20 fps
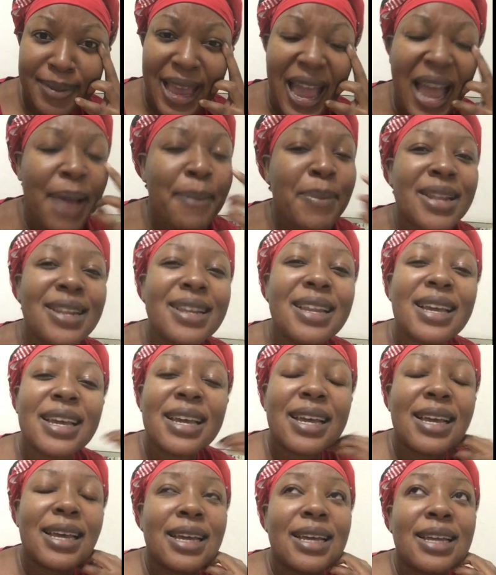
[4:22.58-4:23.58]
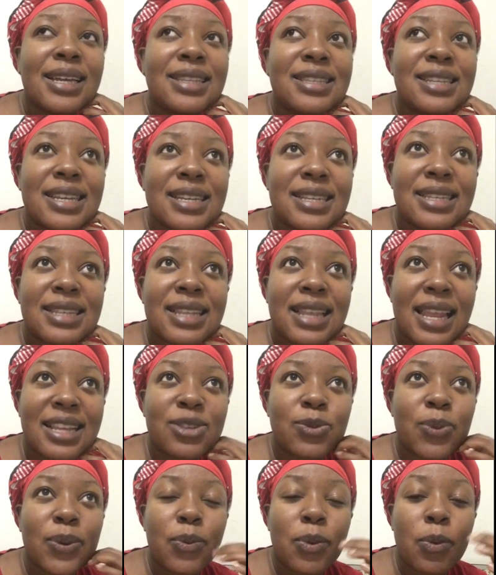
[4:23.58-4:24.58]
I mean, just
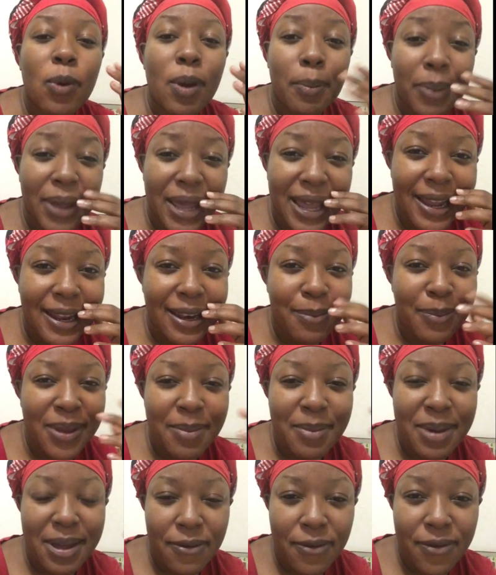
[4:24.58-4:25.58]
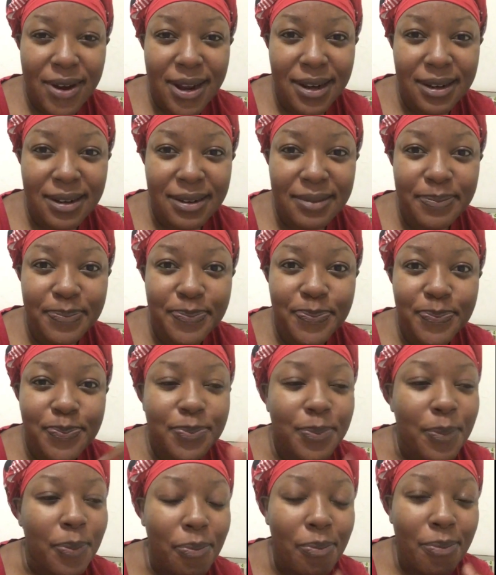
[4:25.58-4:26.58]
last when we were paid, me and my friend,
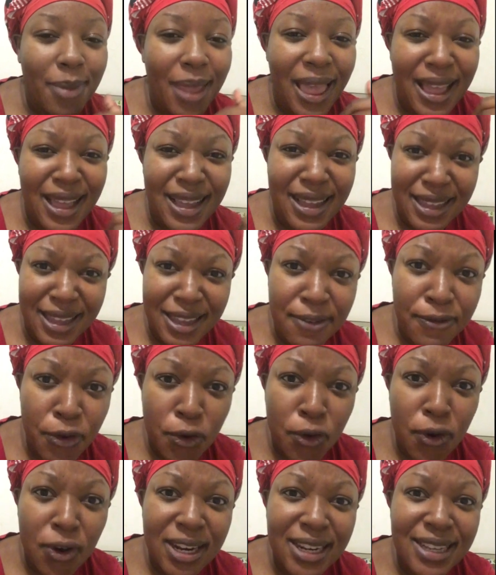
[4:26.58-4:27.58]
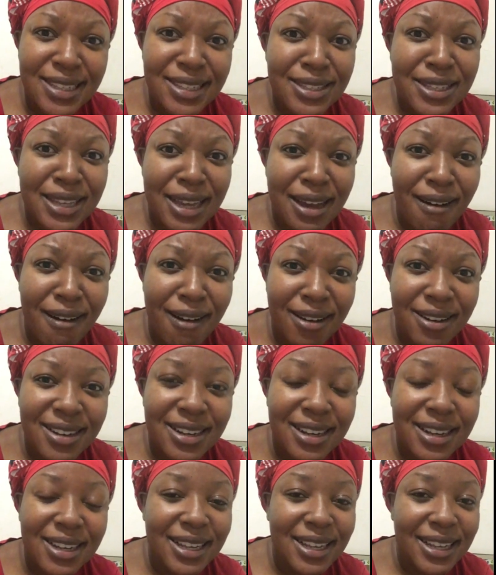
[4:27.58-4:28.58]
he forgot his card.
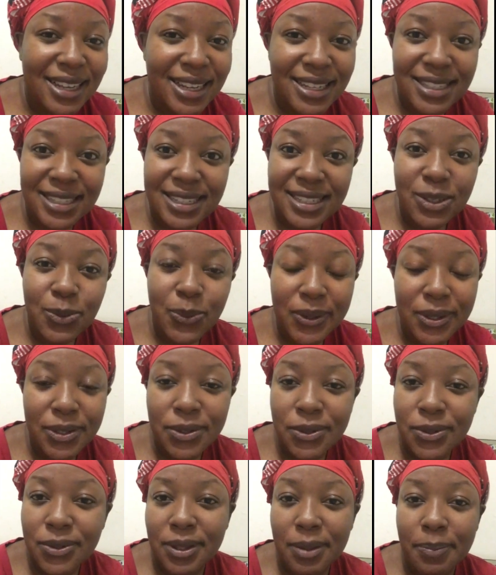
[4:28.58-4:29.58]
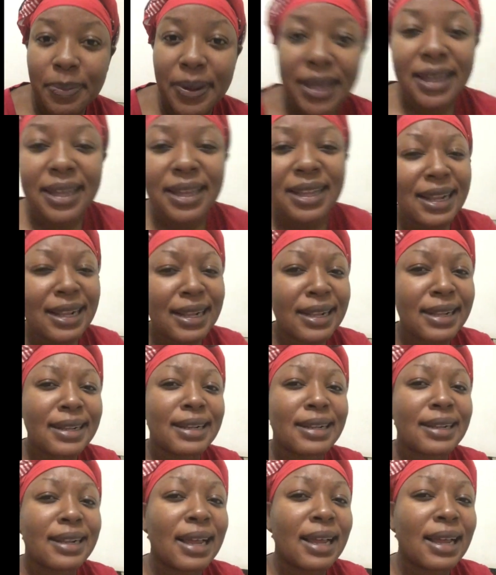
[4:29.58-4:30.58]
He just went into the bank,
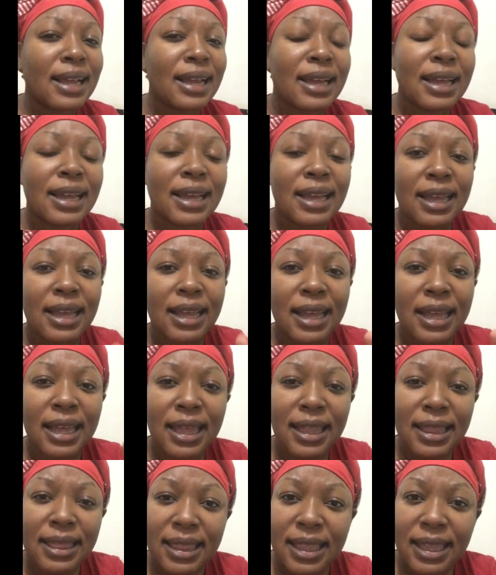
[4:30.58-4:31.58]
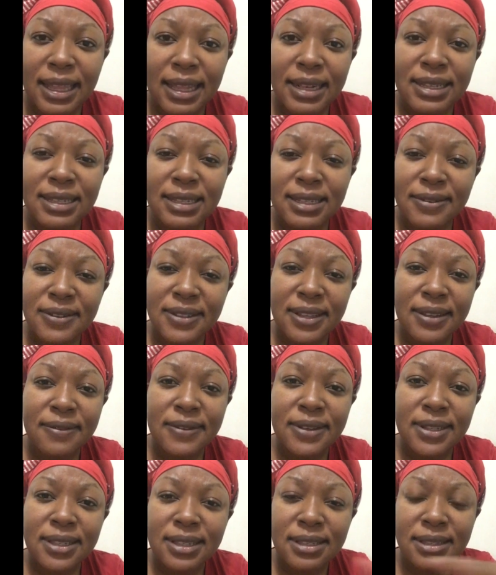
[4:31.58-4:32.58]
and then
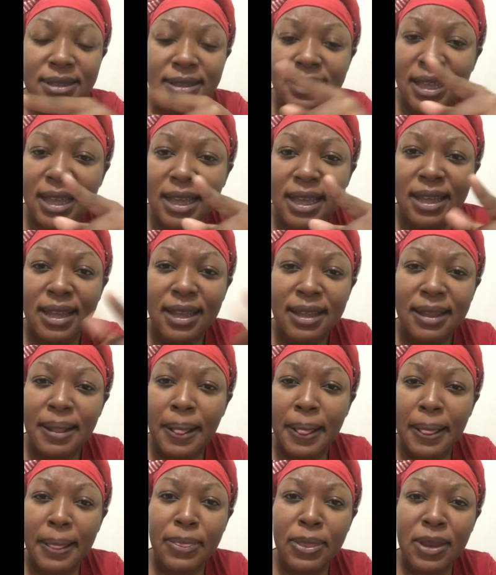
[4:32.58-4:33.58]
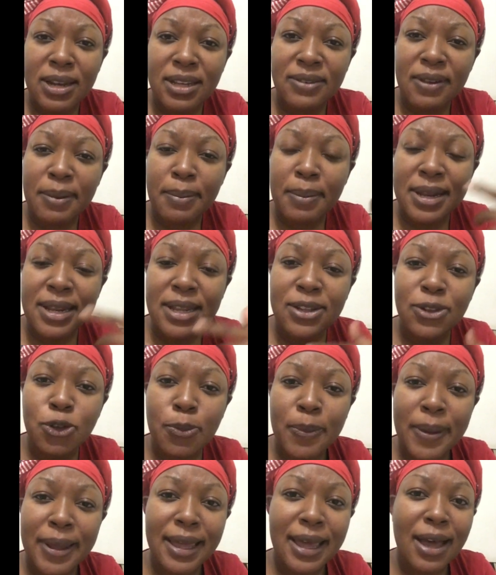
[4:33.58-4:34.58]
self-service there, transfer money into
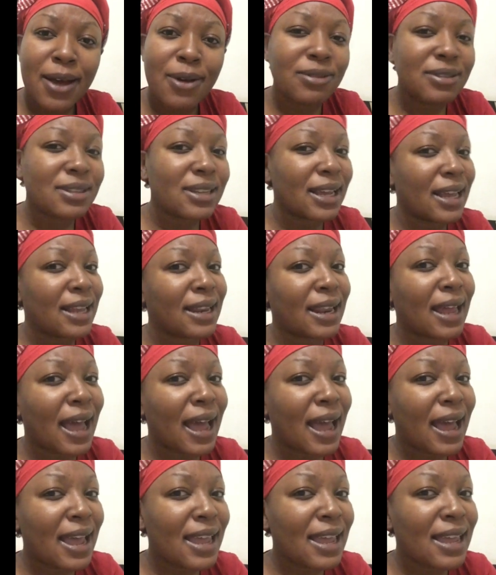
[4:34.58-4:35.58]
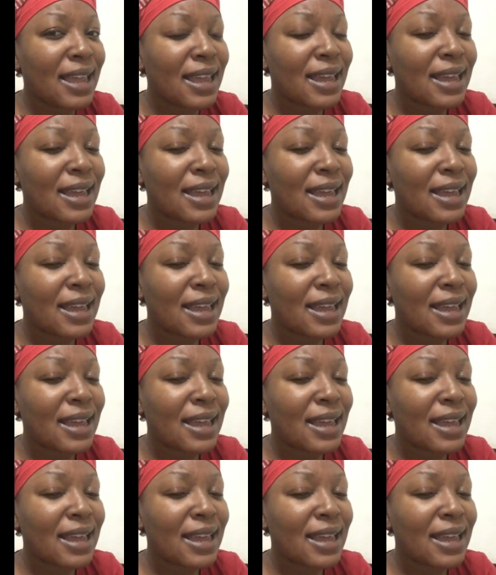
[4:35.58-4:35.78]
my account, and I